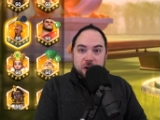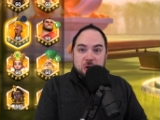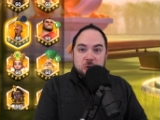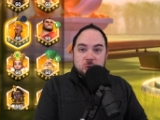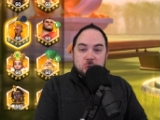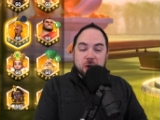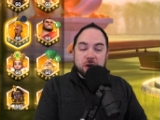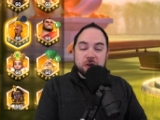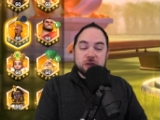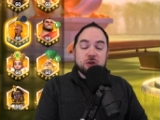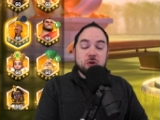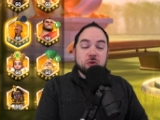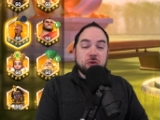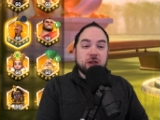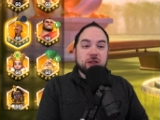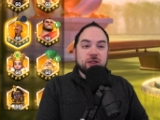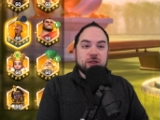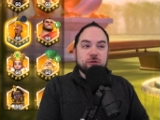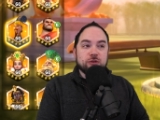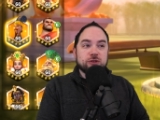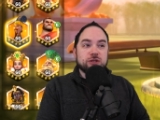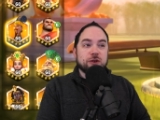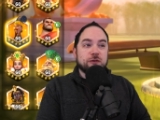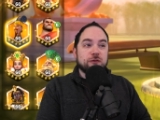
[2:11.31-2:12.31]
where you can
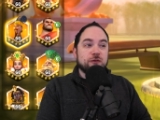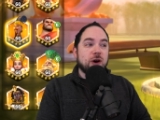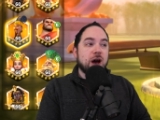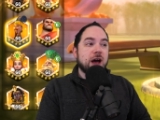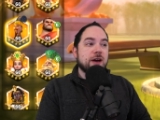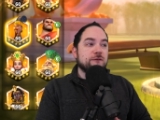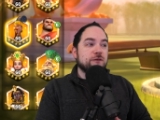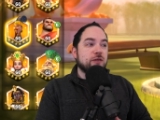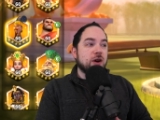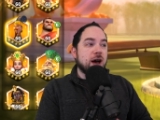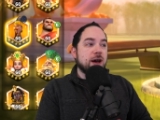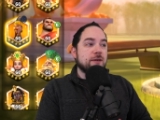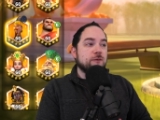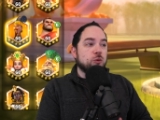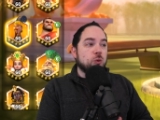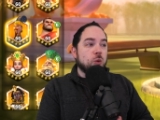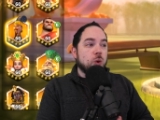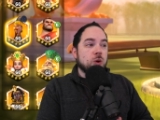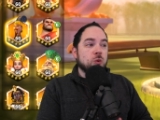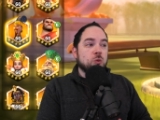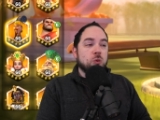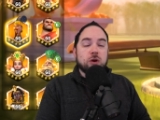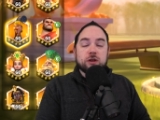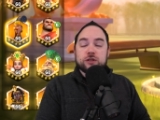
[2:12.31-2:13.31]
use a
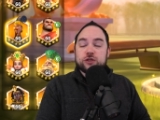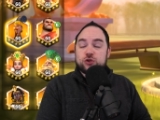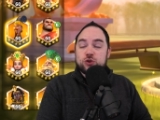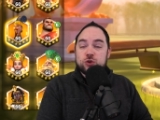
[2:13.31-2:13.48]
5511